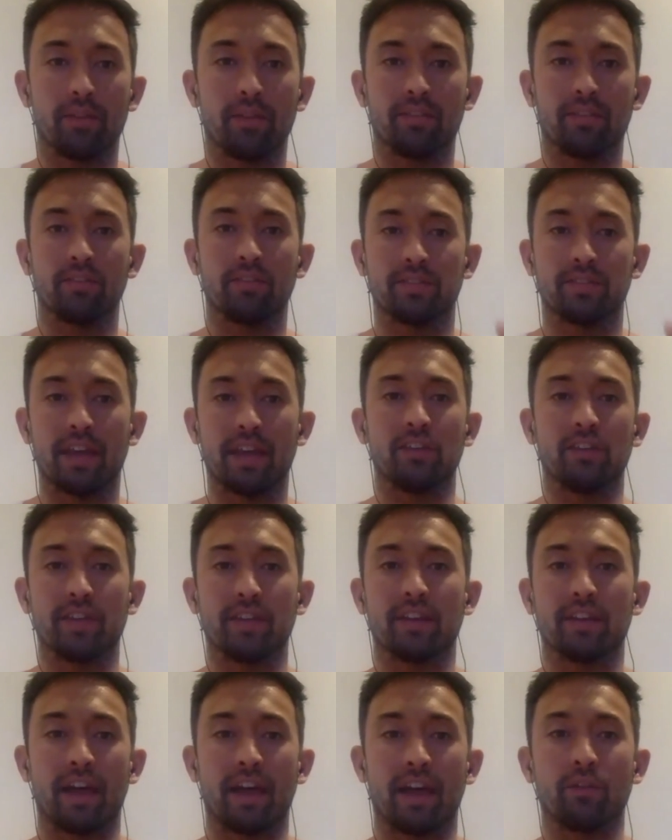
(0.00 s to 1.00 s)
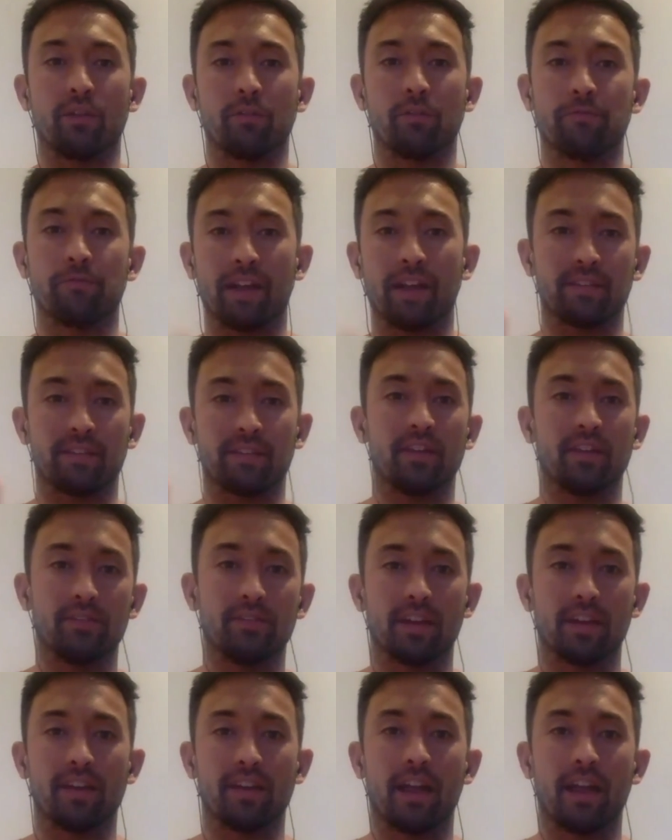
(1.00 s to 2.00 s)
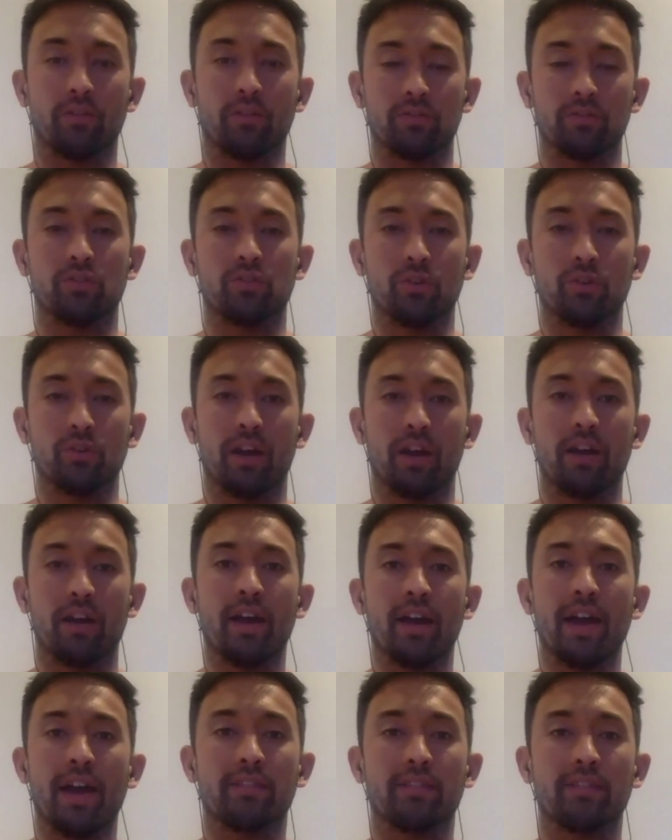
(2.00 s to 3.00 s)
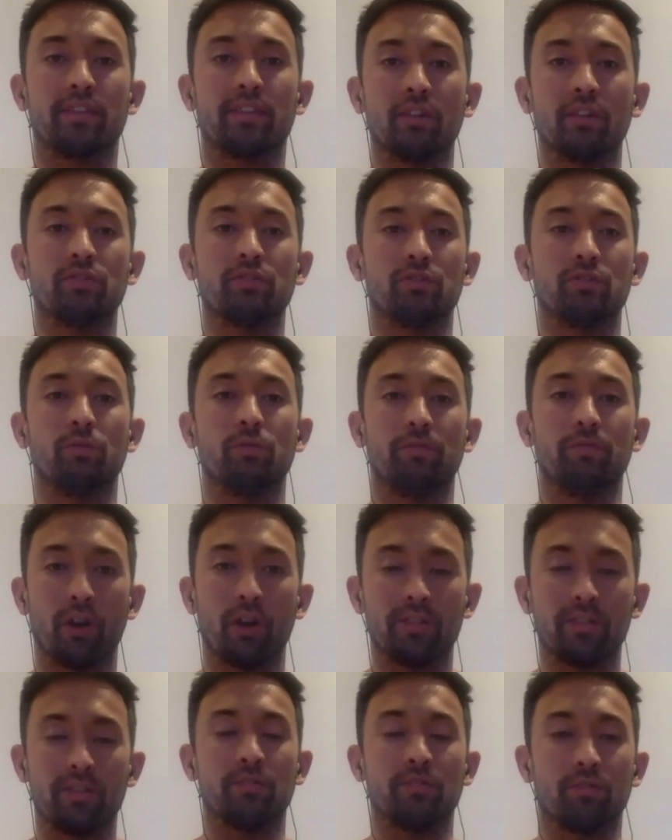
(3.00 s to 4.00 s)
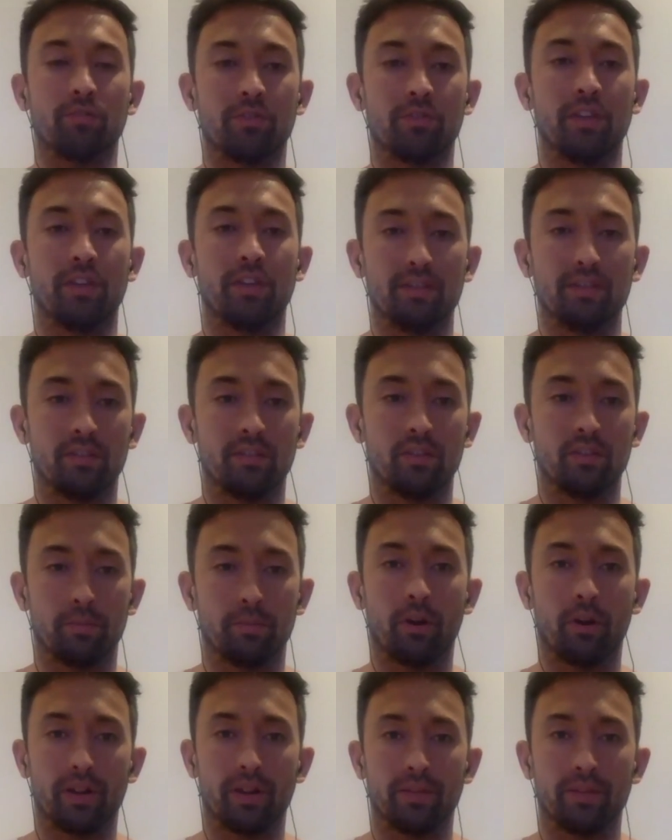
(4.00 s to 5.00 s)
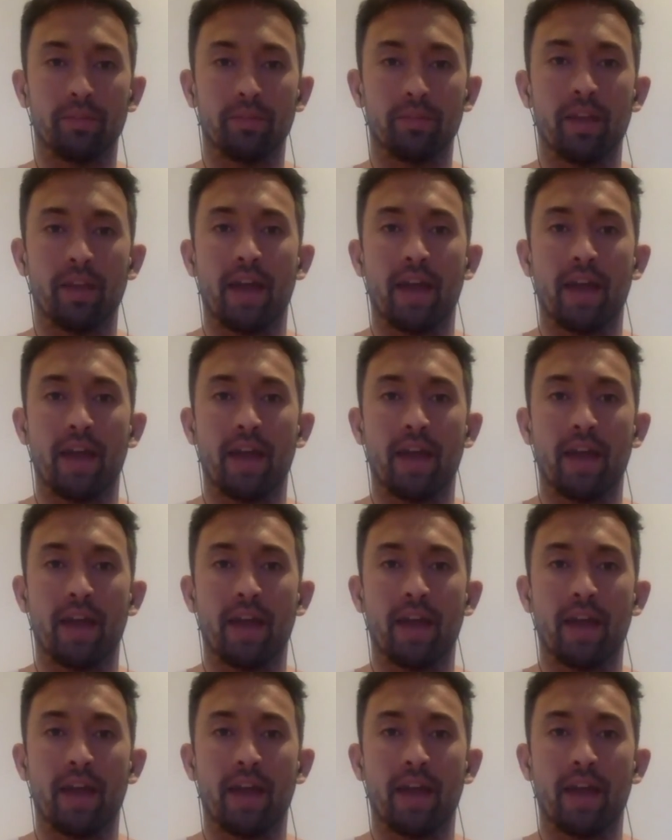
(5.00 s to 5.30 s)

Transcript: Is that, say you take a calorie of fat, say you take a calorie of sugar, it's going to do very different things in your body,